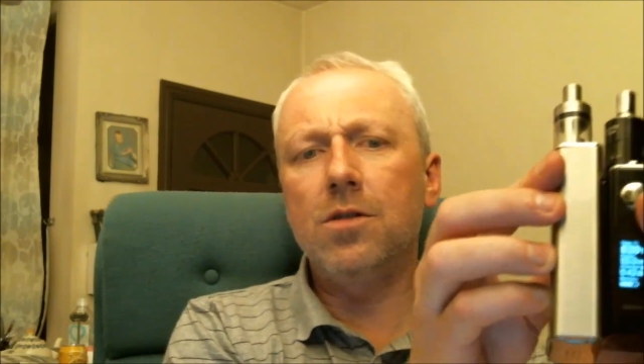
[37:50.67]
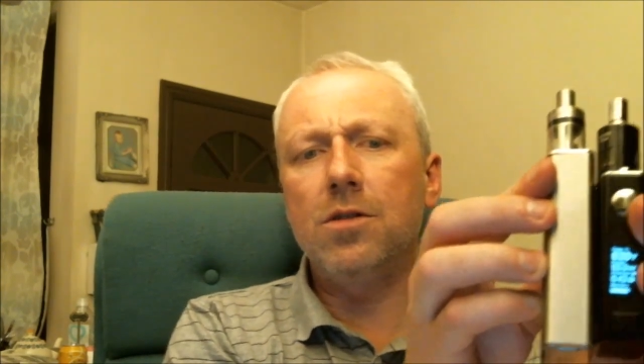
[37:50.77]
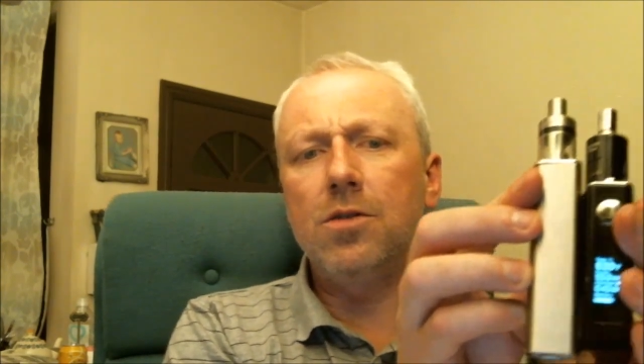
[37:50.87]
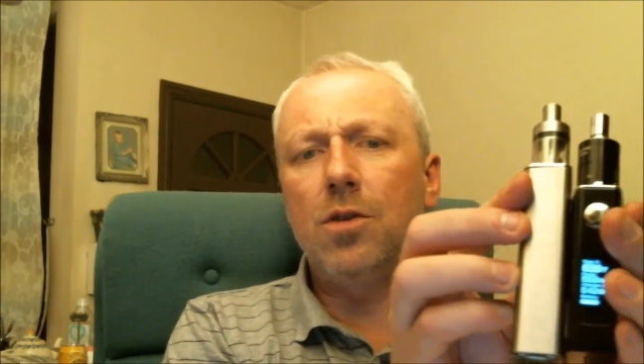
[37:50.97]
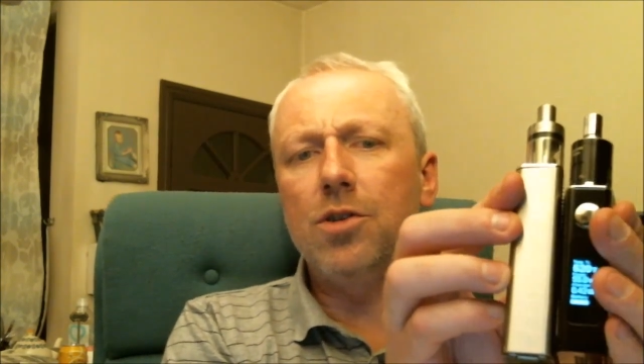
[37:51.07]

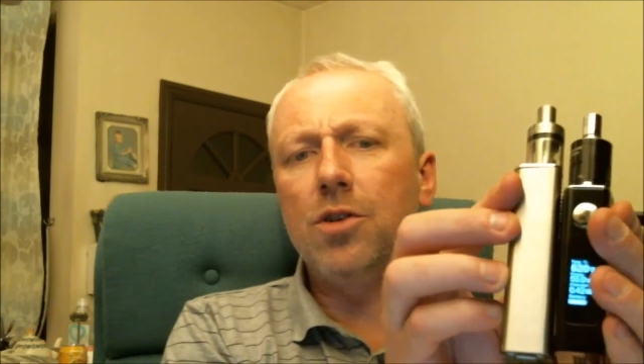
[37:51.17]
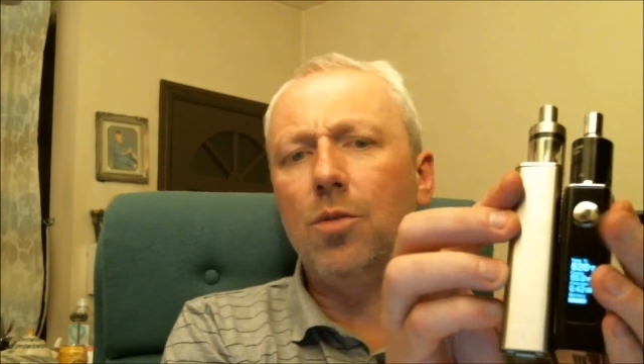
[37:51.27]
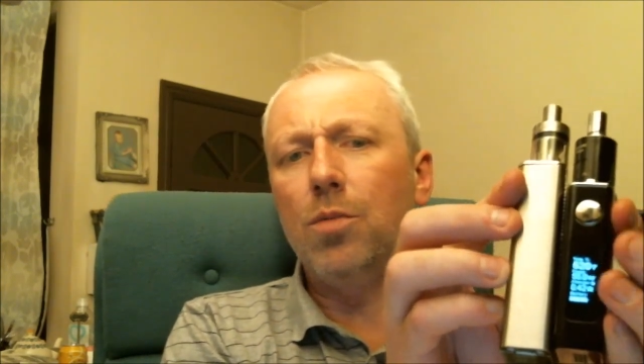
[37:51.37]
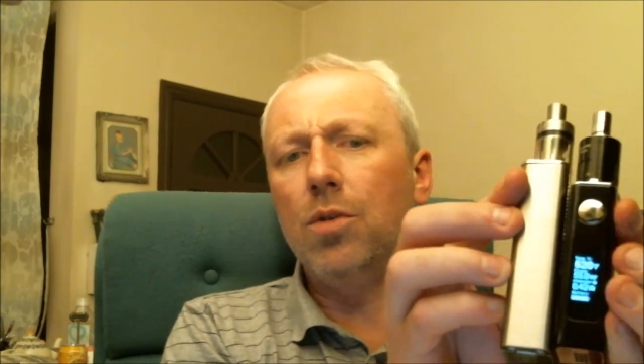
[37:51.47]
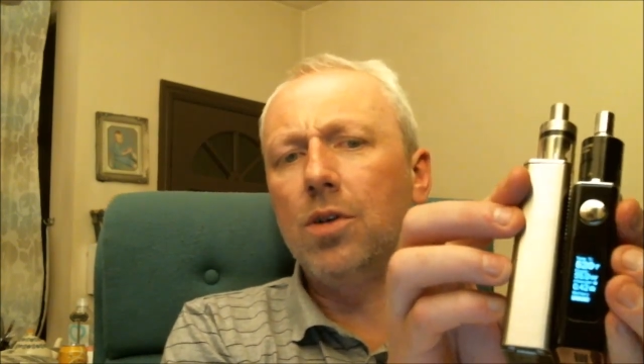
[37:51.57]
Don't want to
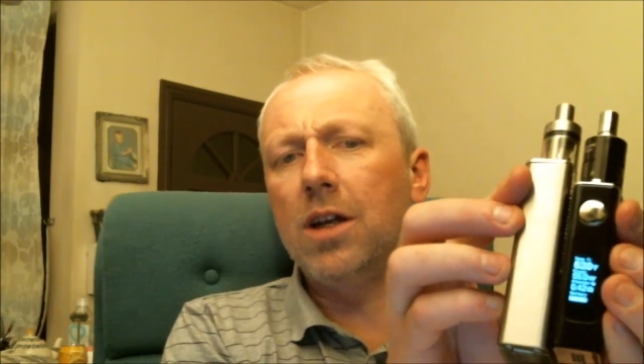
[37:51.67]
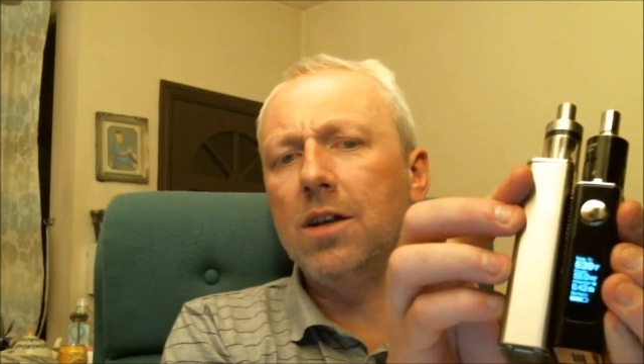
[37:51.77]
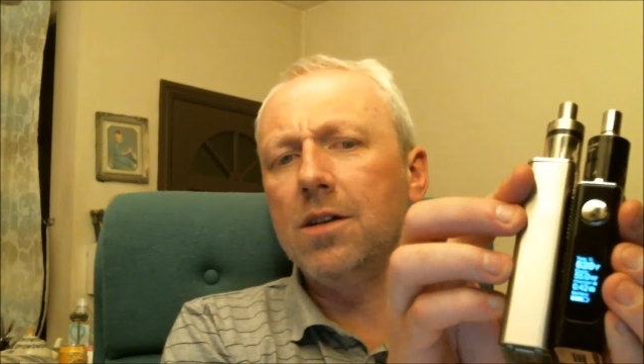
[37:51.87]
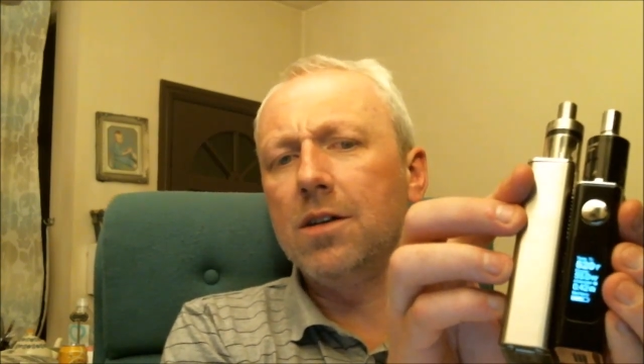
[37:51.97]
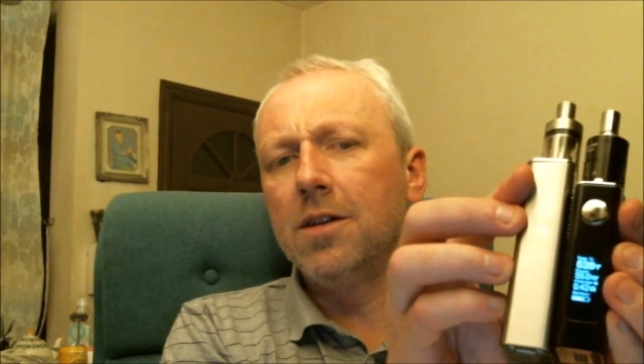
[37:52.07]
unplug it.
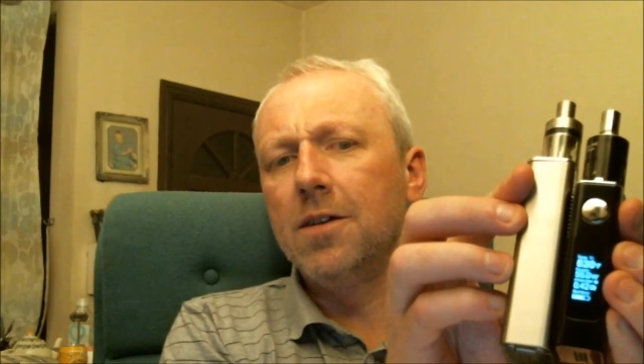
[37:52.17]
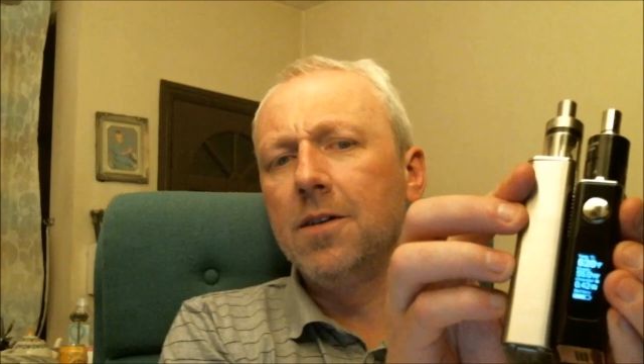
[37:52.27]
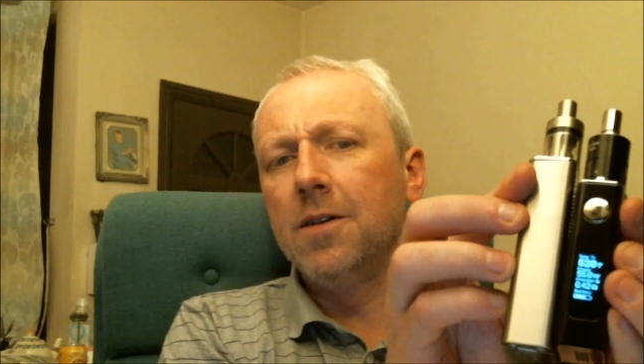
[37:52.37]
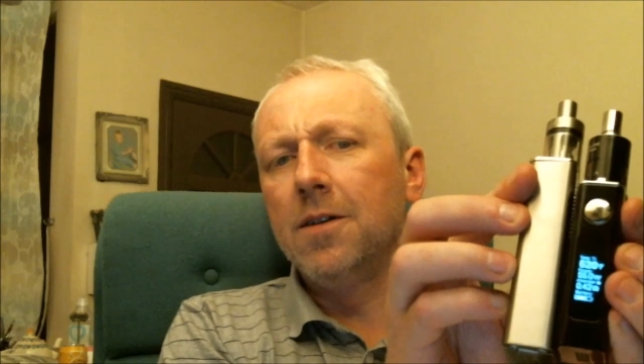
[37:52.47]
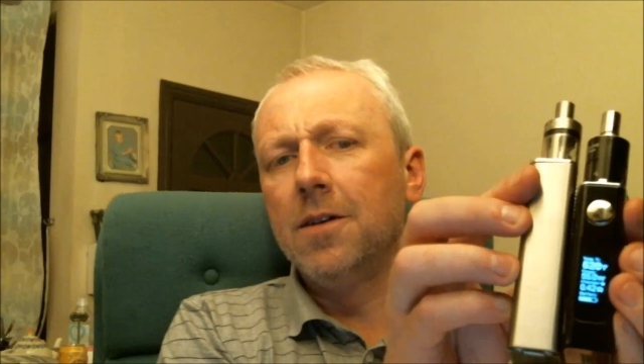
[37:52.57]

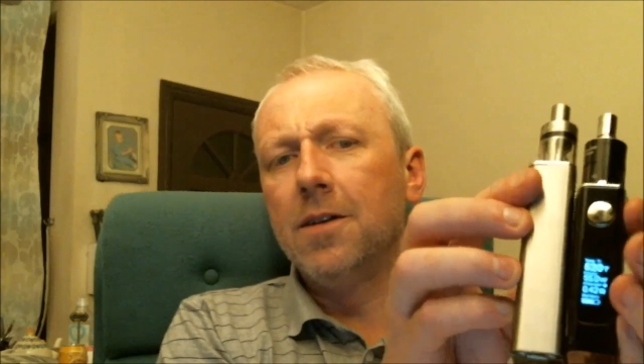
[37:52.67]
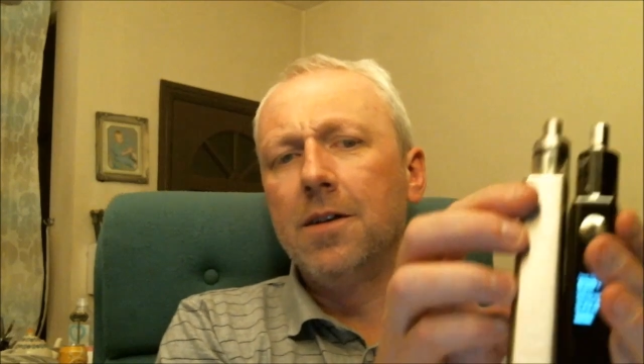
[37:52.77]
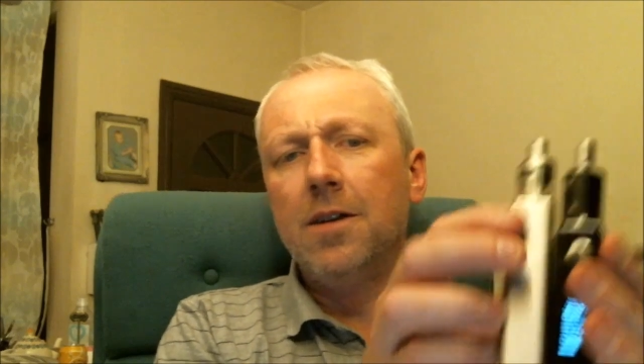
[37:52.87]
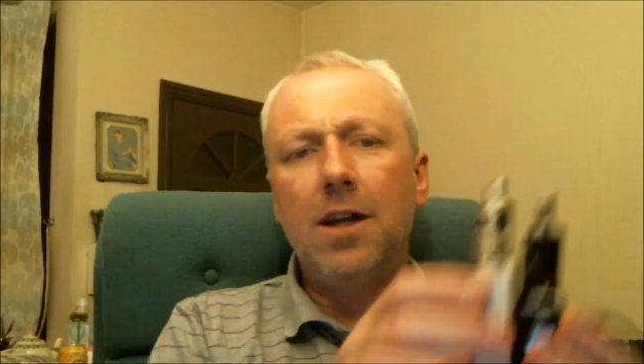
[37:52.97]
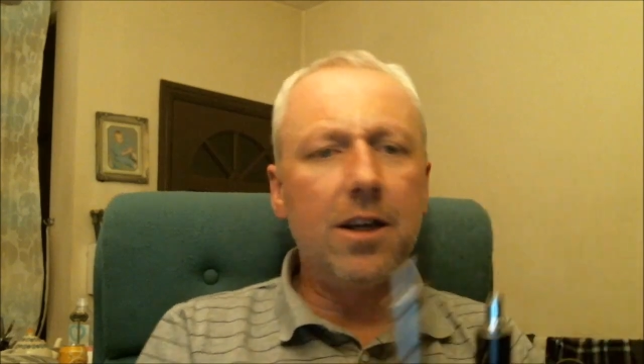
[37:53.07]

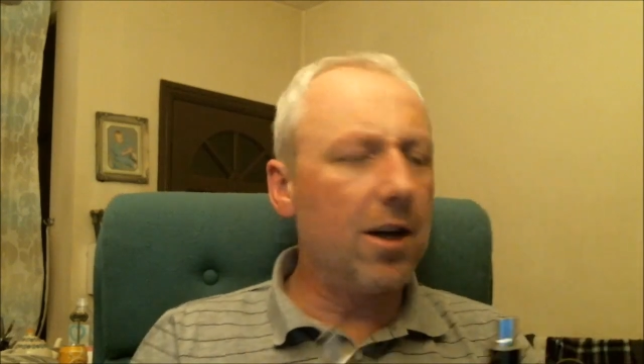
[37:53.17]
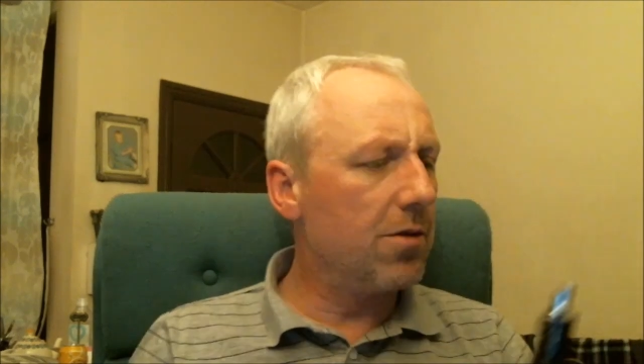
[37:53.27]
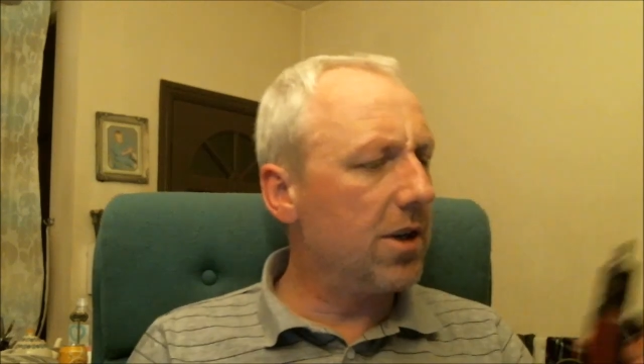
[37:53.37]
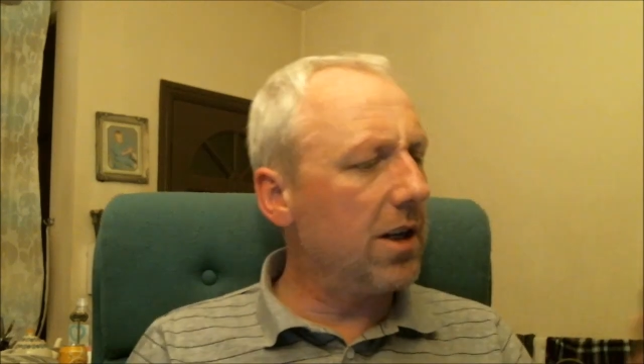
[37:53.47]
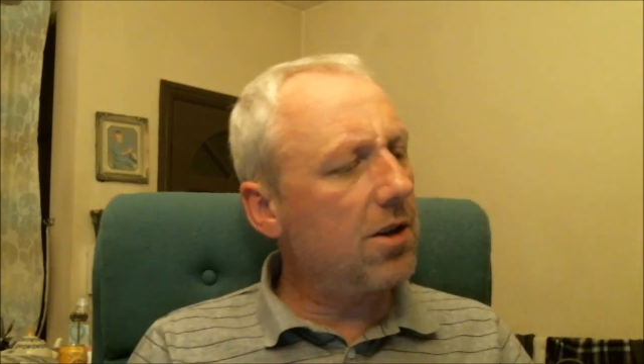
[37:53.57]
There you go,
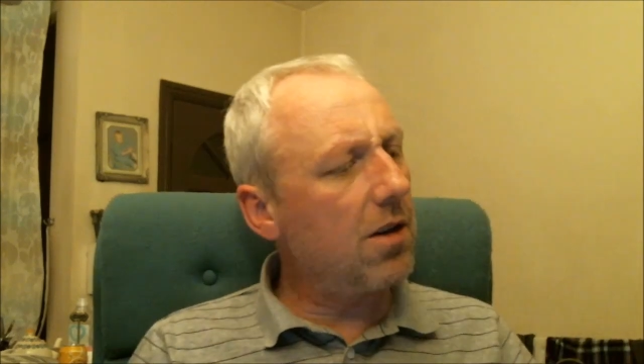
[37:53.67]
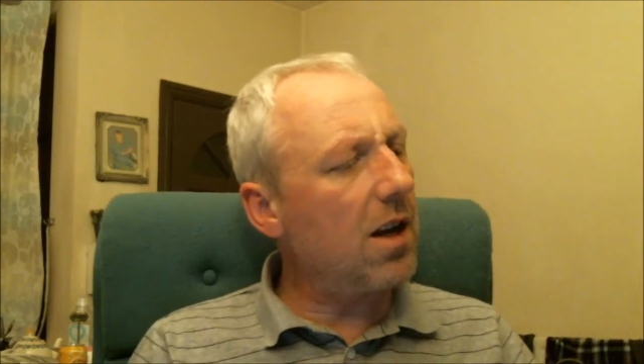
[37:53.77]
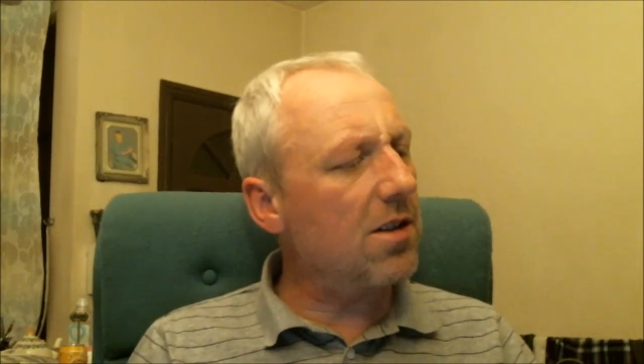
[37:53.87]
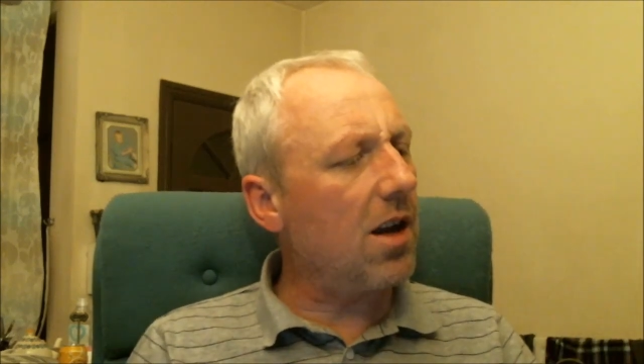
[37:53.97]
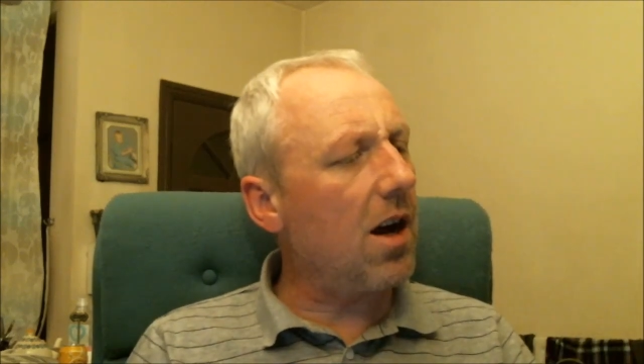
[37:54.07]
see, so
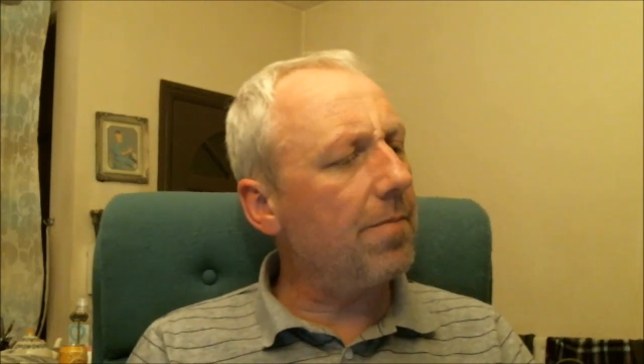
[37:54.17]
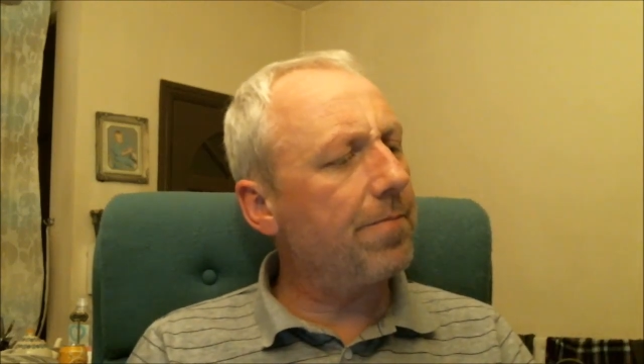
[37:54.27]
that's that.